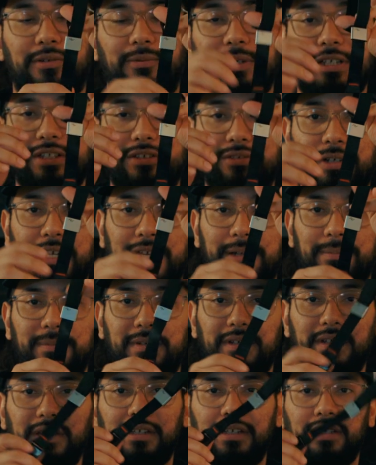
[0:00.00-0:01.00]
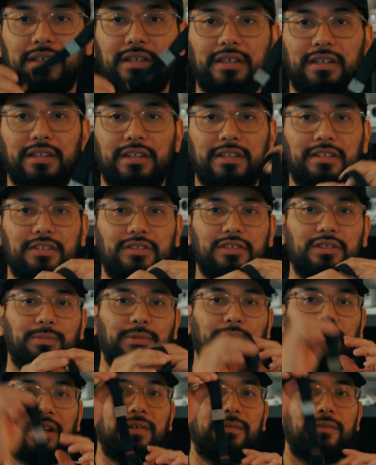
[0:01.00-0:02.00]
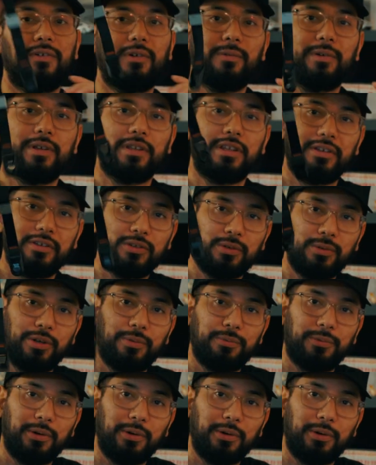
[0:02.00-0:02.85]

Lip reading: wrist strap. This is super helpful when you're doing